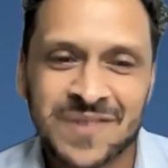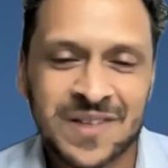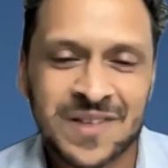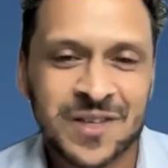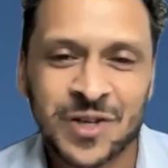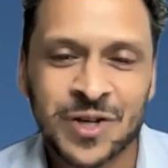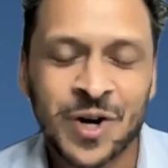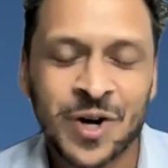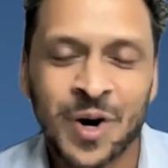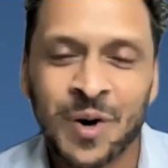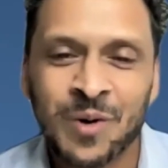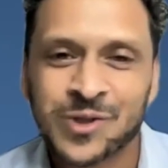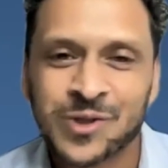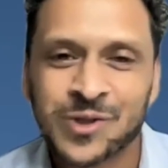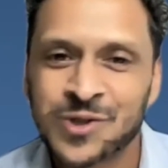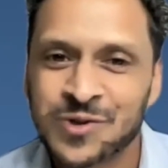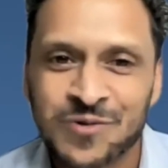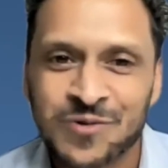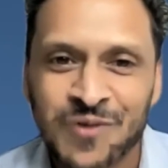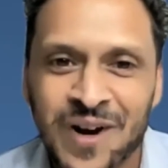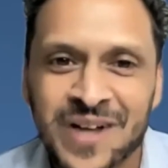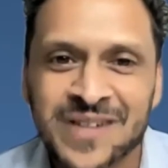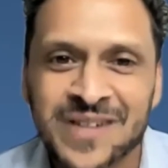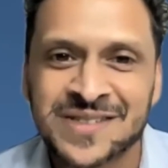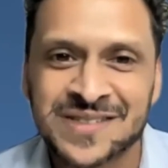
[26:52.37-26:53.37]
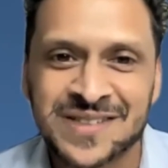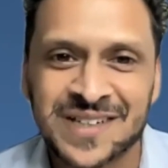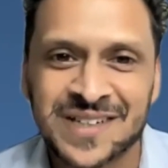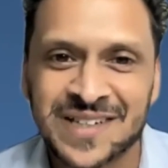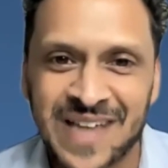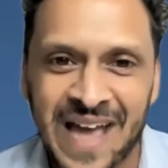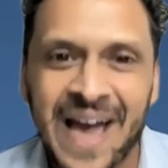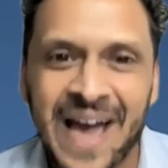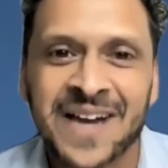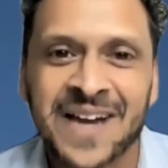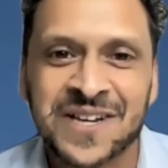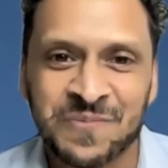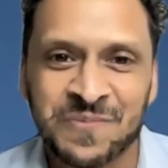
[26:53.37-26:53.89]
you don't trust a
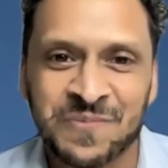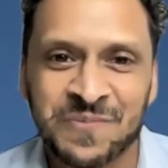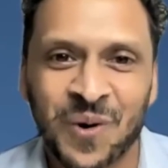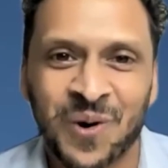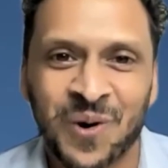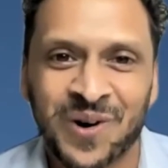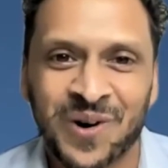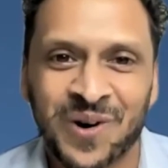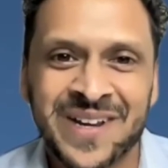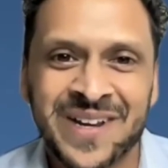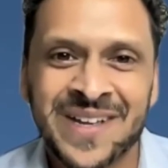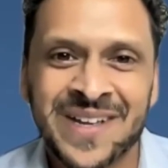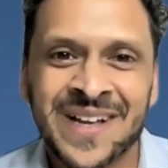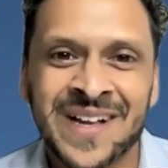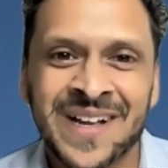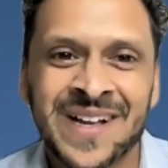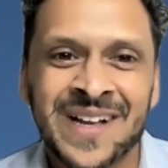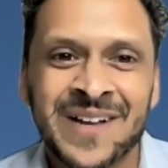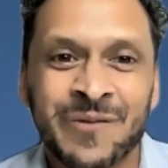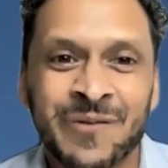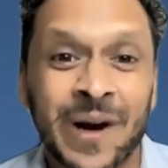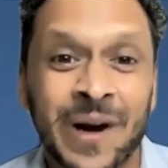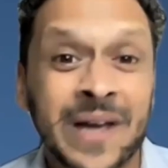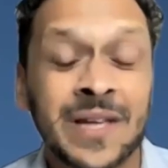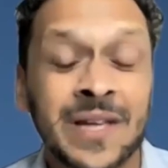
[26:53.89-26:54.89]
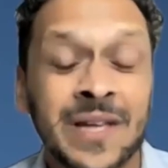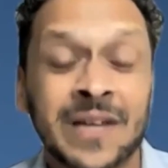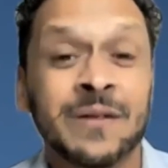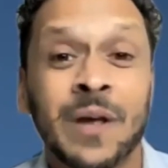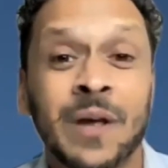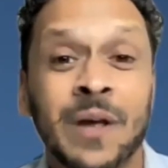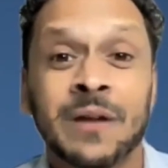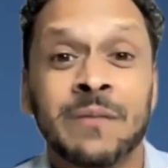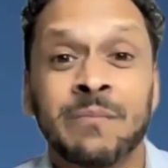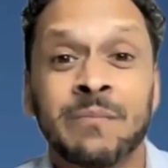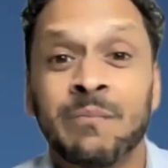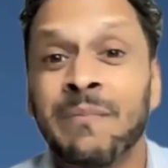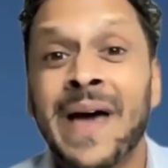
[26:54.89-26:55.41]
dashboard, right?
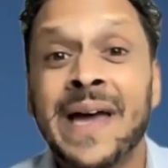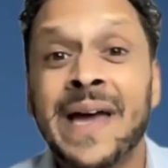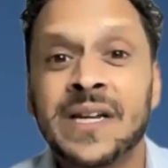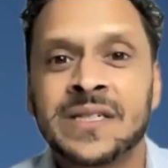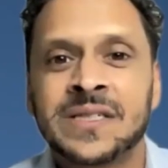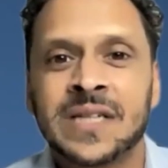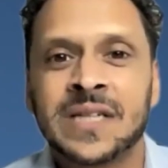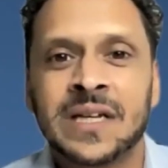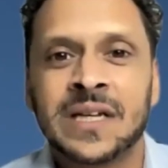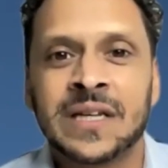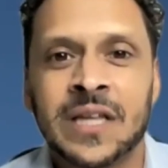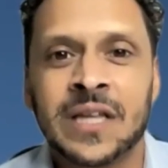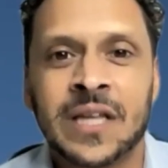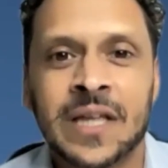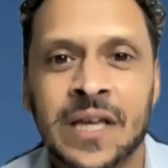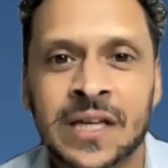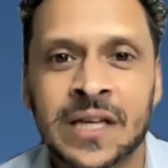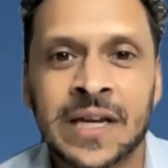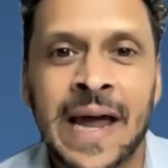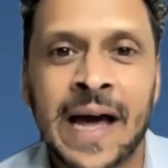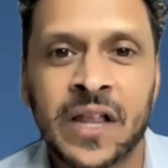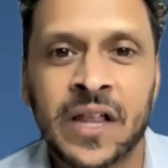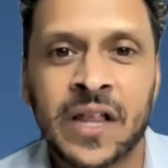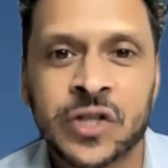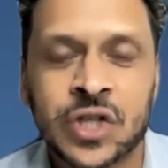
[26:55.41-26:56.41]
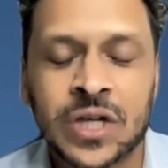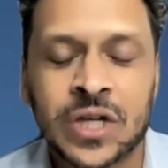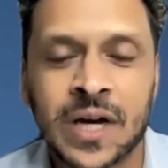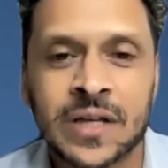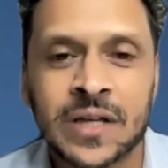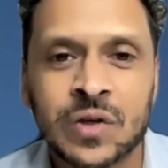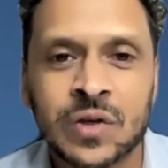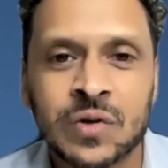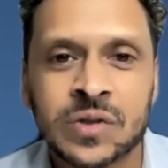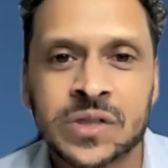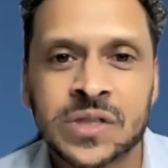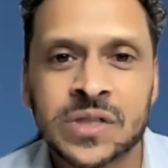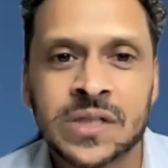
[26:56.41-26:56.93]
In medicine, the analogy I
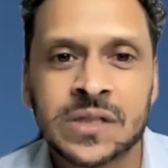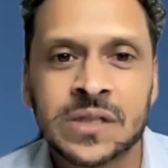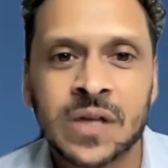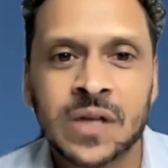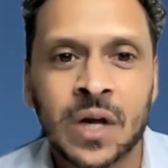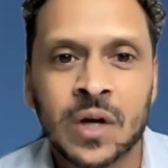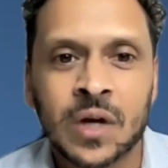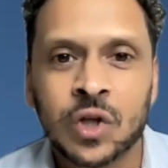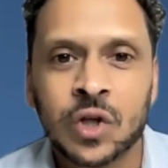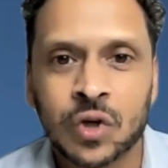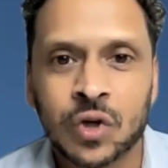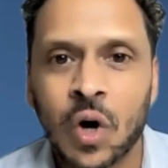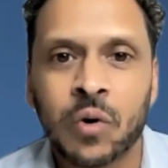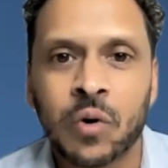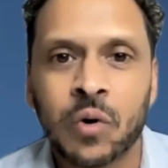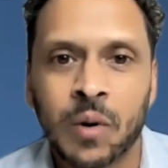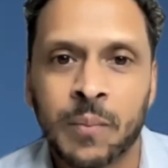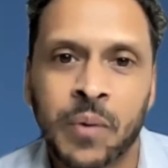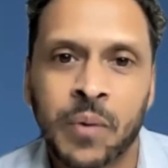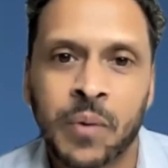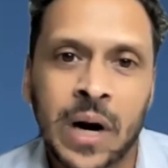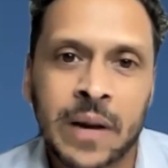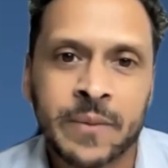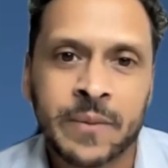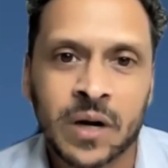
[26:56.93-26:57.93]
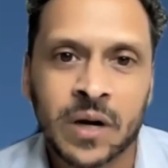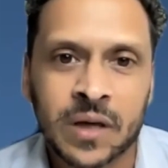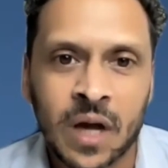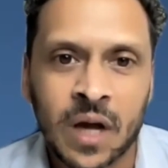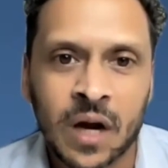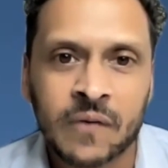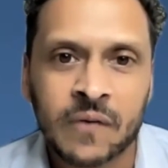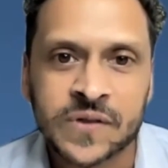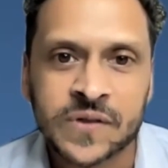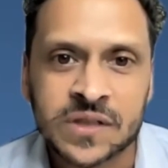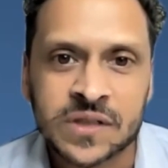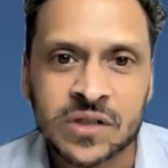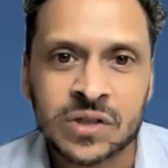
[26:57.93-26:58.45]
use is you go to a primary
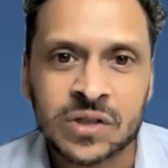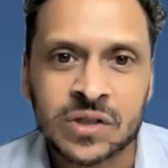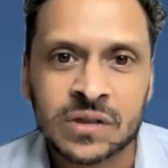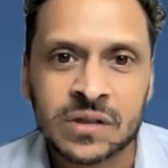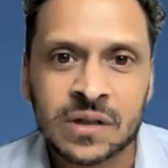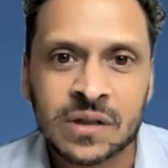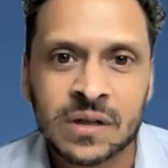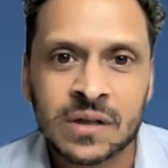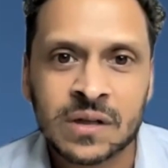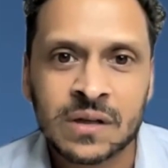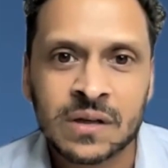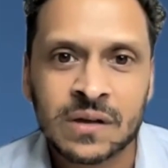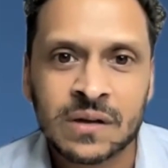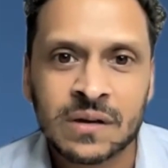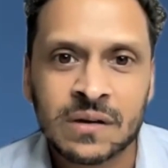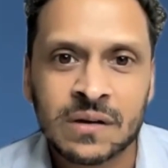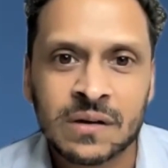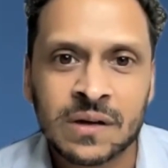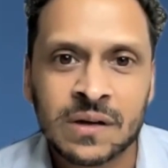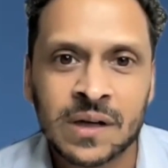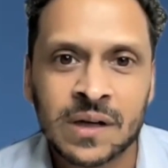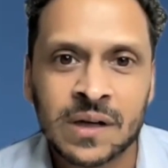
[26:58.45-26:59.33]
care physician, and